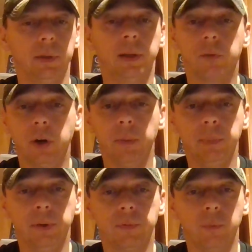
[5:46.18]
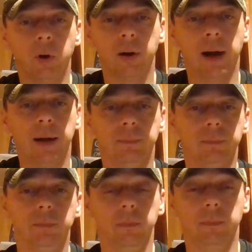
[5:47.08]
interrupted from where I
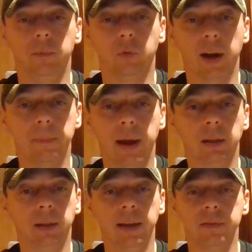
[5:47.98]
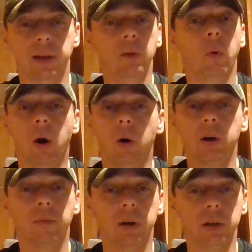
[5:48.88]
rake back the leaves, they will
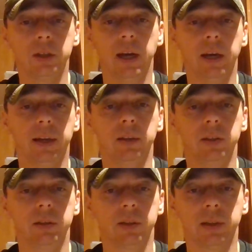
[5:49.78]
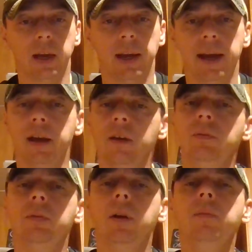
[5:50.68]
walk over to check it just to say, hey, who
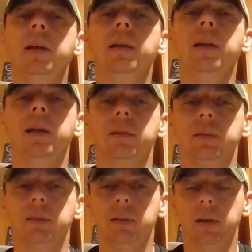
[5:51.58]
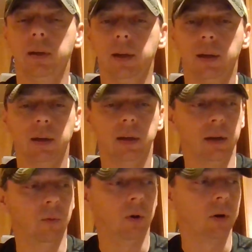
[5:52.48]
did this?
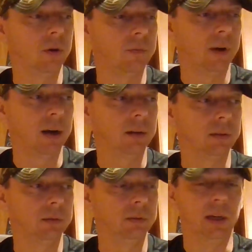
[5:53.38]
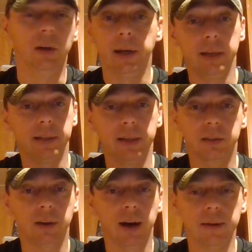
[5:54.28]
They'll walk over there and they'll hit that
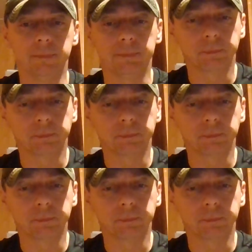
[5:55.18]
scrape.